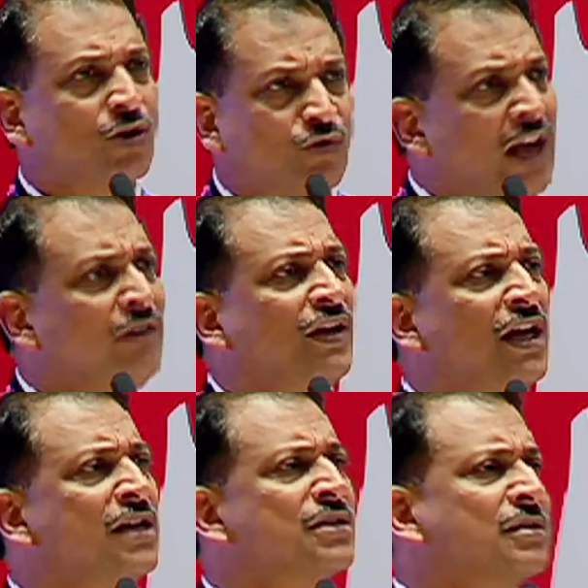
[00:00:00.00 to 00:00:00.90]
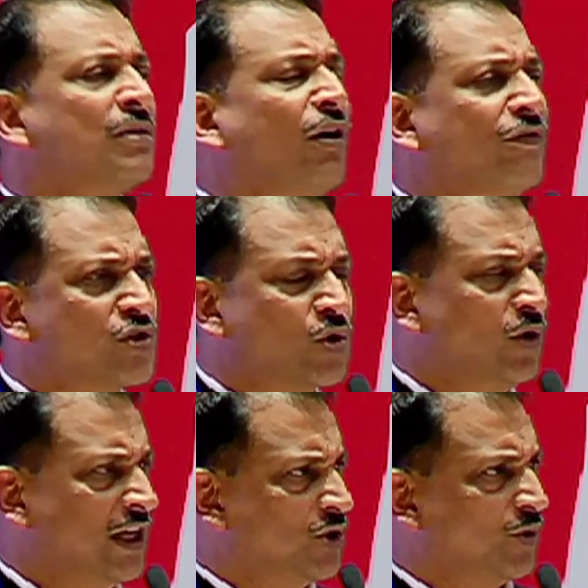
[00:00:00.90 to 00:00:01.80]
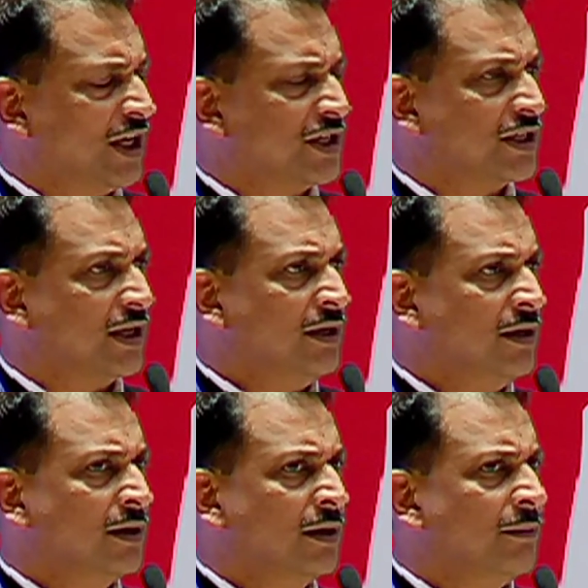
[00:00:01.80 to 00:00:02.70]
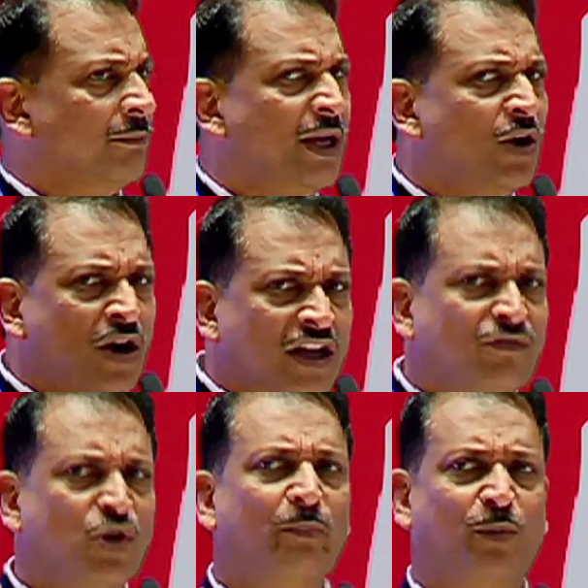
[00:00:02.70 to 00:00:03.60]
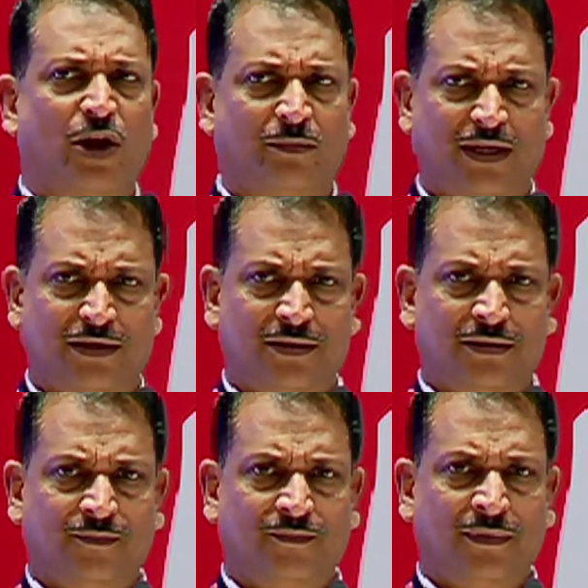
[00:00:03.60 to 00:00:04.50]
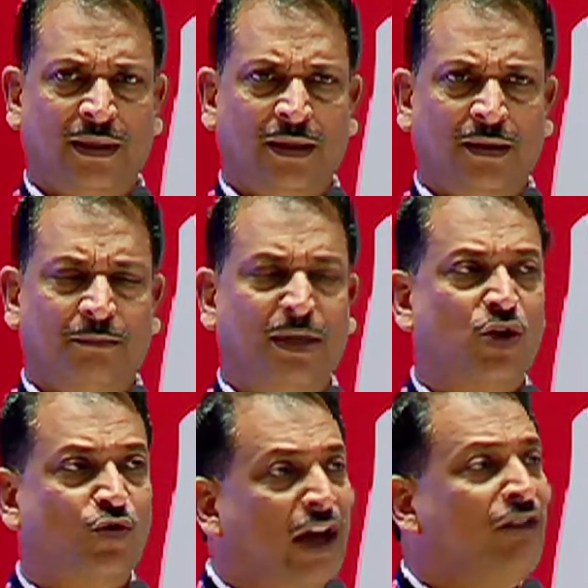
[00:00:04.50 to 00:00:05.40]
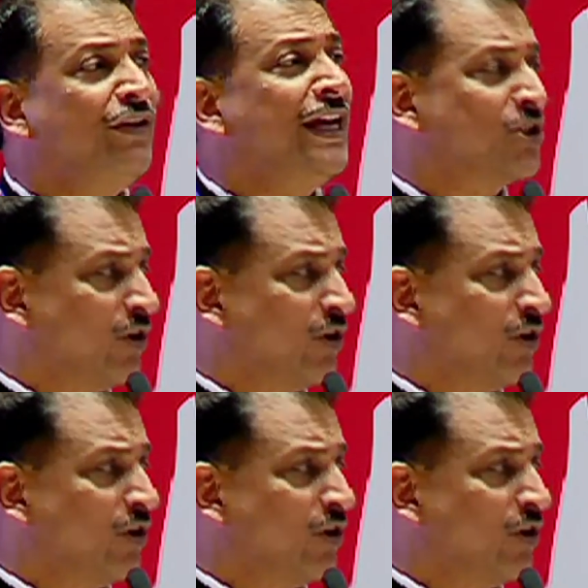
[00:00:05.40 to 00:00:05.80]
12 years of school education may not give you employment, but 12 weeks